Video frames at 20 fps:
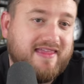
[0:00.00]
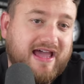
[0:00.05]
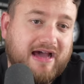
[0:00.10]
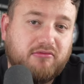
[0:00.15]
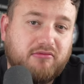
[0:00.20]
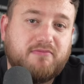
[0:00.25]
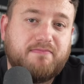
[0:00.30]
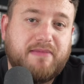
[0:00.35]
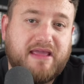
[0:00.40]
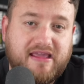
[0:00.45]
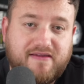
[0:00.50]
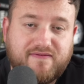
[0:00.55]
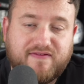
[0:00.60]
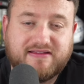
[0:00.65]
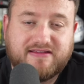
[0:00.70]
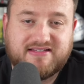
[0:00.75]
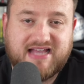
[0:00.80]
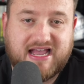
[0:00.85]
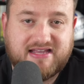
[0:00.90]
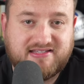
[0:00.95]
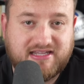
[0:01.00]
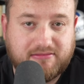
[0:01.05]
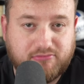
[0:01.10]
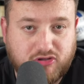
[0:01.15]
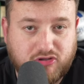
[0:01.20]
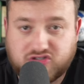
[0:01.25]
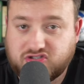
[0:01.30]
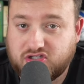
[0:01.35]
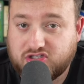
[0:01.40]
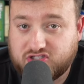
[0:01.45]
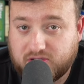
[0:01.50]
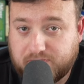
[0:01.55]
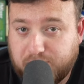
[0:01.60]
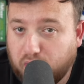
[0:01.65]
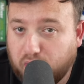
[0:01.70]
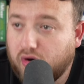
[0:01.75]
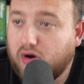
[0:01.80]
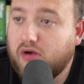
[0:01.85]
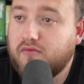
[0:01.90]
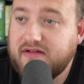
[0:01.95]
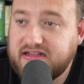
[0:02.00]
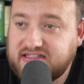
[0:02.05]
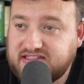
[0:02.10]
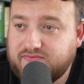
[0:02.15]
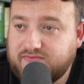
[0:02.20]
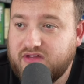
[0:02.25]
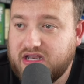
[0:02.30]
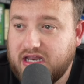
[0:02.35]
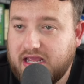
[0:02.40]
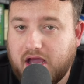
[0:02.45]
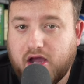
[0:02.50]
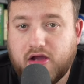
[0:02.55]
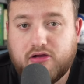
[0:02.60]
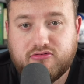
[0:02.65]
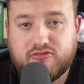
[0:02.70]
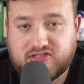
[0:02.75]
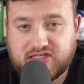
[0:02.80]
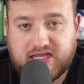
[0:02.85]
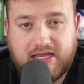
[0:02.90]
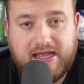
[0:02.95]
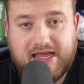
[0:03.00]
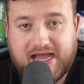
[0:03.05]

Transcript: that would be fantastic because the support on recent videos